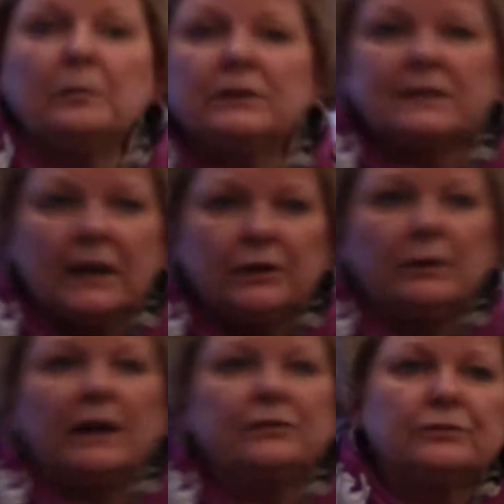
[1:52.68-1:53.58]
will tell you,
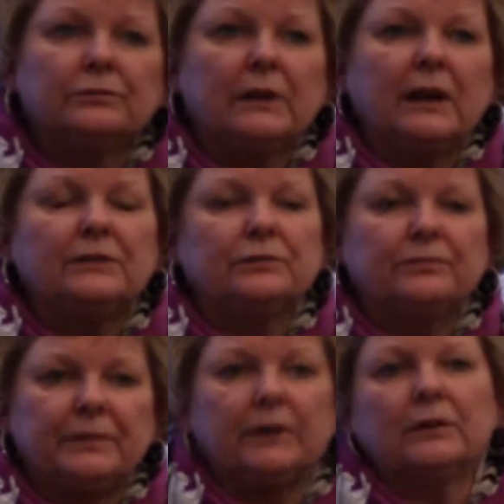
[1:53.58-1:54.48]
I do
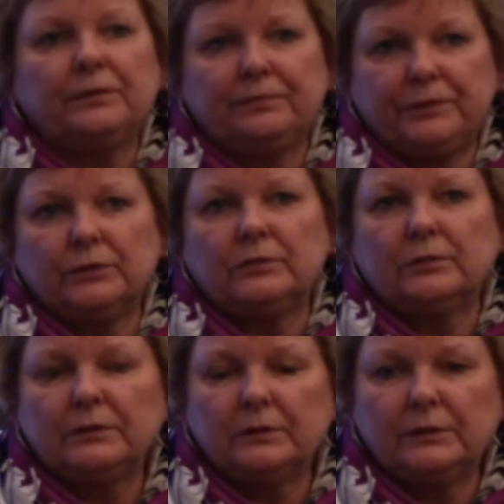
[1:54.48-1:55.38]
very few
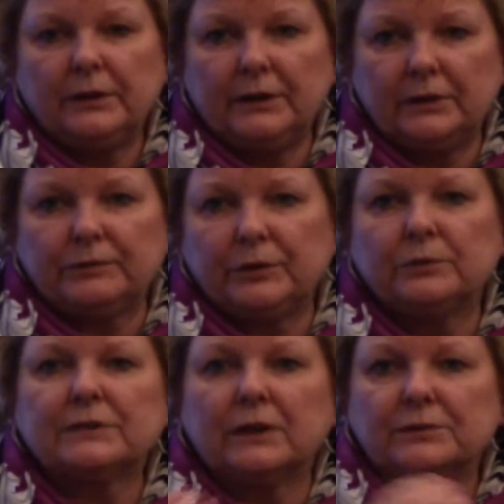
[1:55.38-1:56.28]

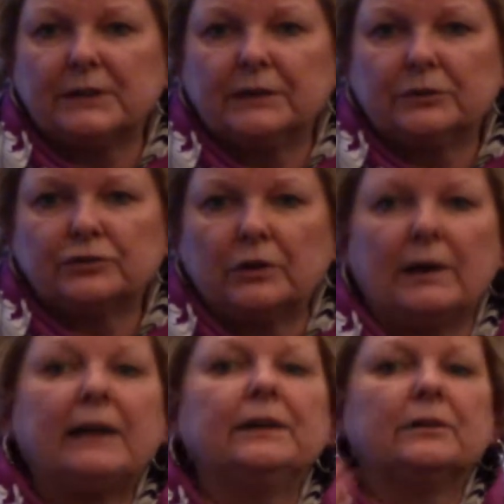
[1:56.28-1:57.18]
interviews outside the show.
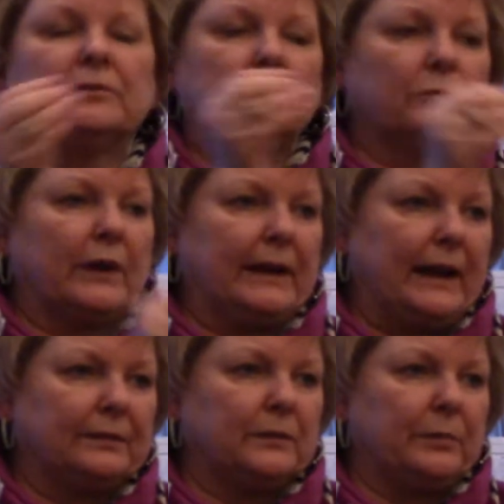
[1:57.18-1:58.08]
I interview them right
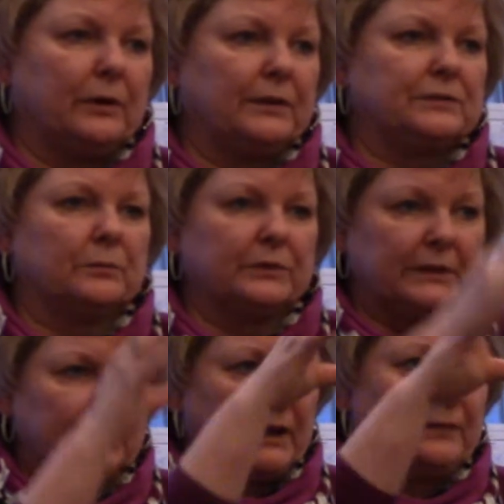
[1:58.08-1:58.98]
at the party. So
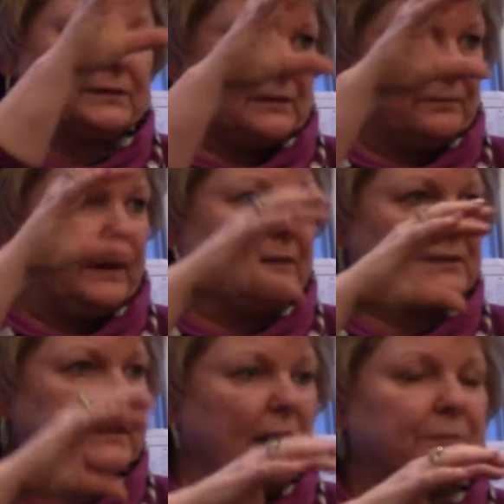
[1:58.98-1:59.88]
Belinda gave us the five
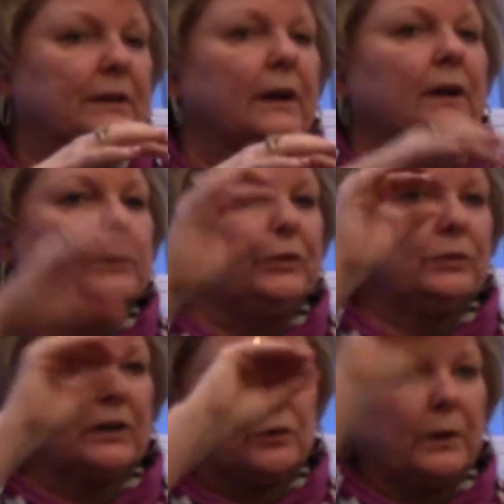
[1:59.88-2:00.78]
steps. You
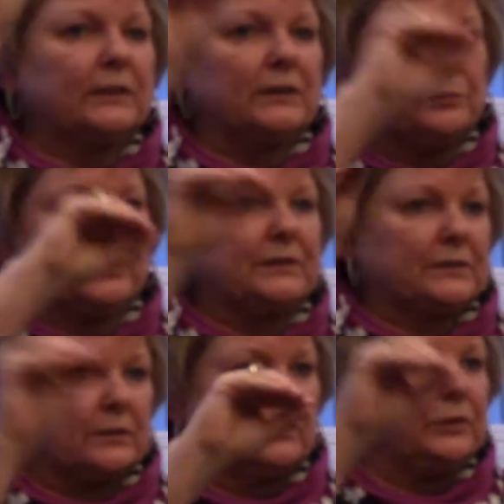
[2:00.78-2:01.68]
can quickly breeze
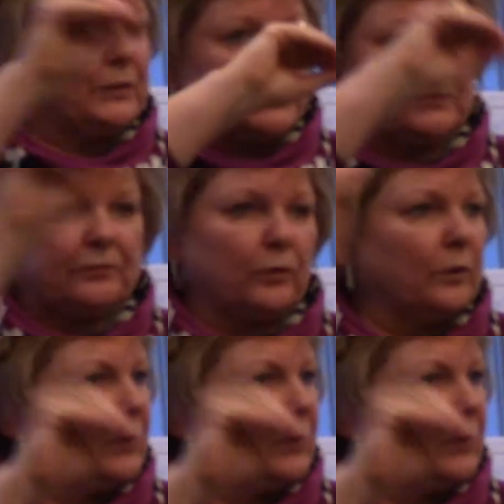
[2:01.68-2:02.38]
through. You can inform